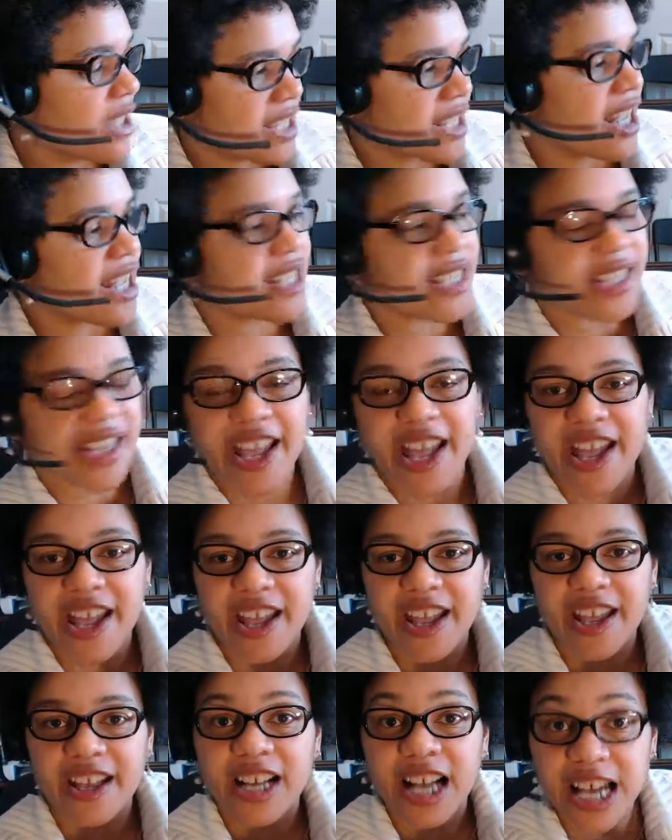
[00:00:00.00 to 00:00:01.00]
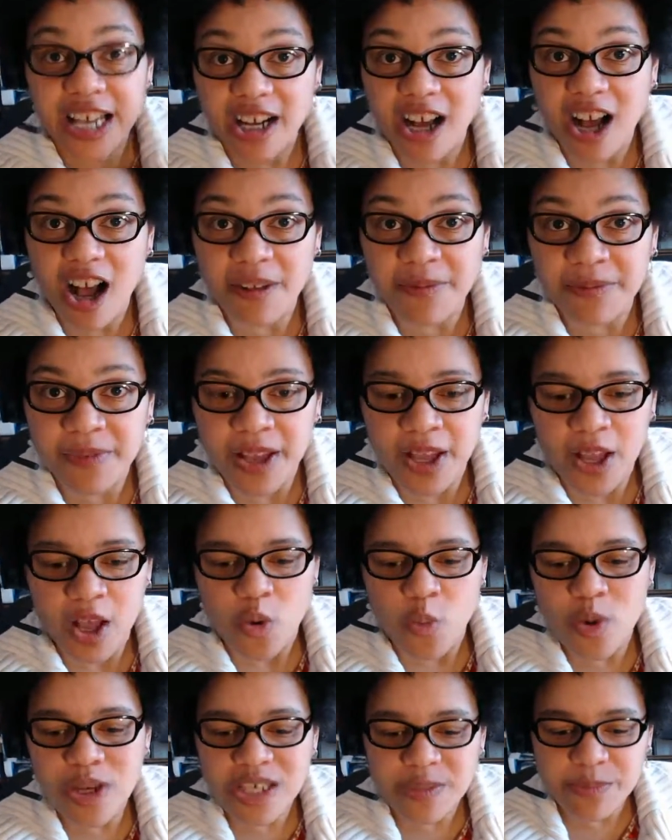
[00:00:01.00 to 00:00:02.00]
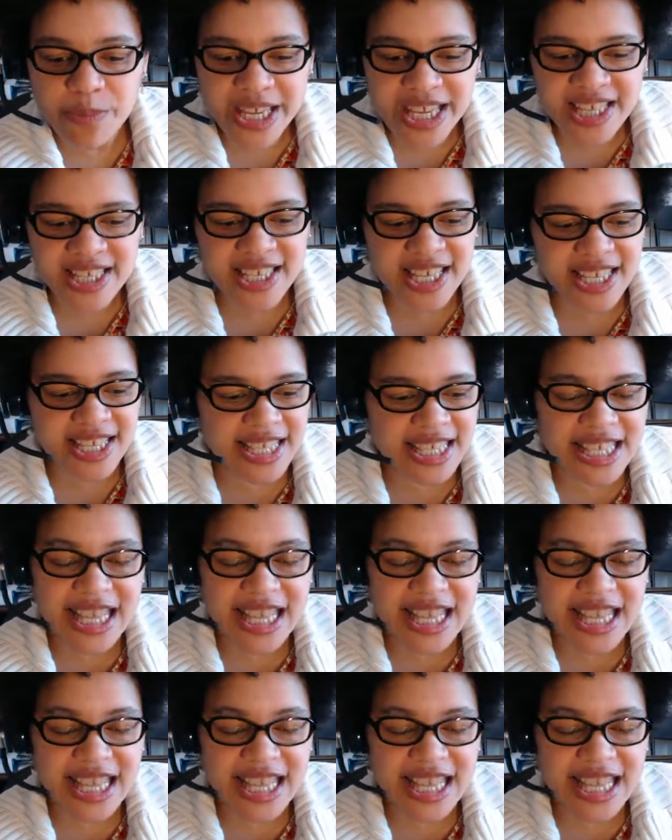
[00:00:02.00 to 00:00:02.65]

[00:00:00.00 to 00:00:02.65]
this NCAA cutoff, which means it's